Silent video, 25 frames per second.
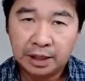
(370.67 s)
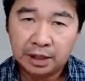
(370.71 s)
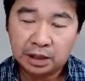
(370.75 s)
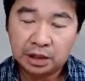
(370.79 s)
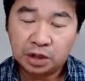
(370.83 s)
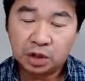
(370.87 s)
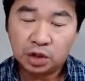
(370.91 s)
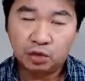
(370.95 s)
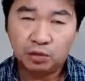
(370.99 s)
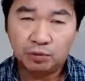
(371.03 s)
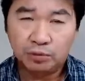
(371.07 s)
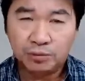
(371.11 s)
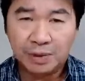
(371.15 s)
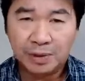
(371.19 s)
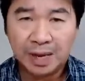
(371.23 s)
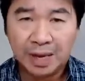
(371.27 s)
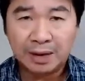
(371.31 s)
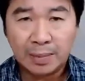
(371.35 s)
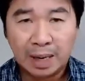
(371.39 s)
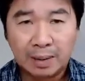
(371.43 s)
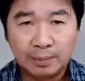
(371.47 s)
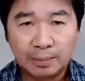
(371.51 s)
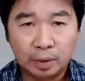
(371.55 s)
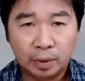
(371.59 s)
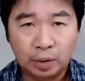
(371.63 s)
And you
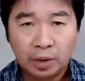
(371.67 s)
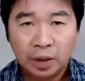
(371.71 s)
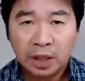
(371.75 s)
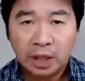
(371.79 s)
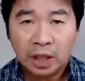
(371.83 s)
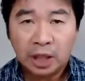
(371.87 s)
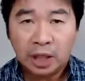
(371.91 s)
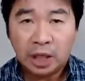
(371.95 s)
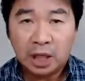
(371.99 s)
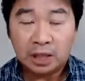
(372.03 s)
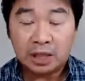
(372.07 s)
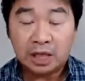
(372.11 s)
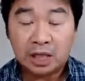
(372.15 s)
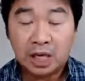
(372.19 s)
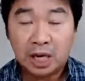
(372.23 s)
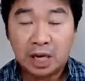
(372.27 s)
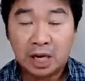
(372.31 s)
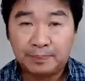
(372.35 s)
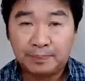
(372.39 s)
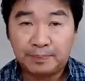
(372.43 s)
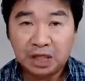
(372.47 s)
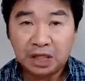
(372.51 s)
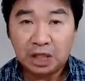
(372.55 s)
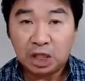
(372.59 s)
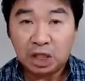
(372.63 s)
remember a
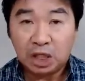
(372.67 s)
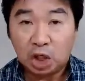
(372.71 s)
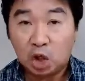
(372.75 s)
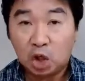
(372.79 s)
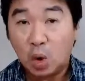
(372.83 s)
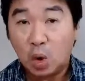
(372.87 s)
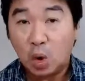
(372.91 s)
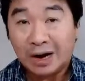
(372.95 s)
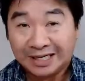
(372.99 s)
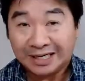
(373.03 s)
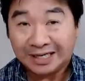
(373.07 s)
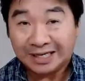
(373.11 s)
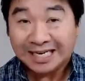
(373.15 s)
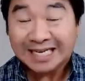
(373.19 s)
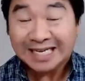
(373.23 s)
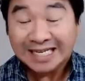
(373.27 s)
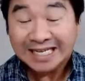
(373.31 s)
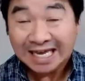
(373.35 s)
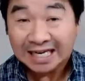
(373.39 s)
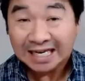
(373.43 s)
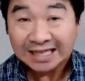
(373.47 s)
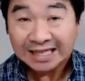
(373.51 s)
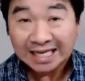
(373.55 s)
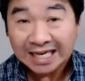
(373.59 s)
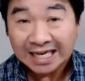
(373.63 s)
company can go out and
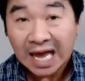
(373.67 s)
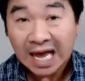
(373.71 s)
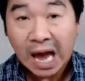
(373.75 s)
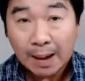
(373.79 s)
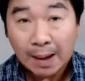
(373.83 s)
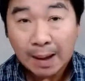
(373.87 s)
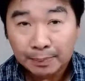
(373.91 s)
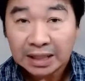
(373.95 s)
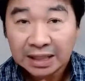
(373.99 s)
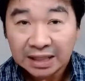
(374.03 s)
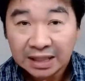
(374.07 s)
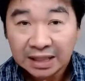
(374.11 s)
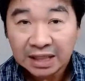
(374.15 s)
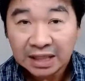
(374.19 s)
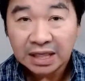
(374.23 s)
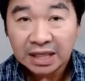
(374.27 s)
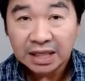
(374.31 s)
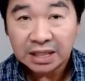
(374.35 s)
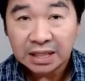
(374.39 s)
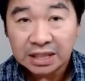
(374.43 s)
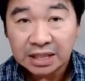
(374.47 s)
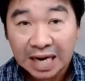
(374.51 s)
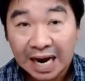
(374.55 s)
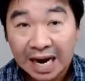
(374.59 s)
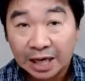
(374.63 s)
get the capital it needs
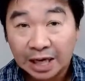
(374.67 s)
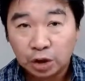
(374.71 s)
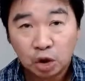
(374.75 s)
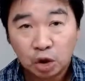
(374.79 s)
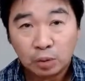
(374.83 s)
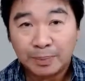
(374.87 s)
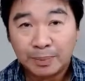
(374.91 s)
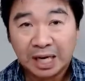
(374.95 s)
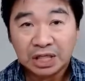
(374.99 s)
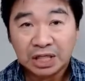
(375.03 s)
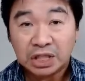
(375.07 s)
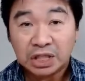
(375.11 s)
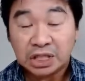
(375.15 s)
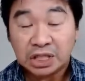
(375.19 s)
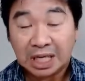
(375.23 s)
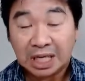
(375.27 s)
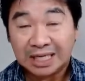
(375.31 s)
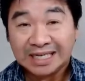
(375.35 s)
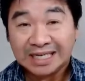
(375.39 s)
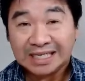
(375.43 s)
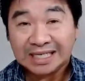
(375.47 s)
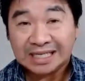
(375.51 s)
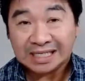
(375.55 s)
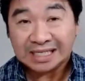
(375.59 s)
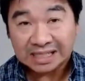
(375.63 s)
either by selling
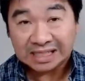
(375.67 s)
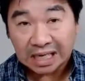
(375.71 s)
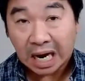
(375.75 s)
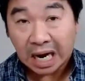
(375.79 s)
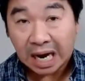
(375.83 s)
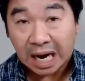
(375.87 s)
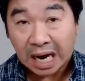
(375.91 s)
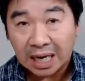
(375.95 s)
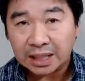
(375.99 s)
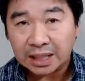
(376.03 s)
stock,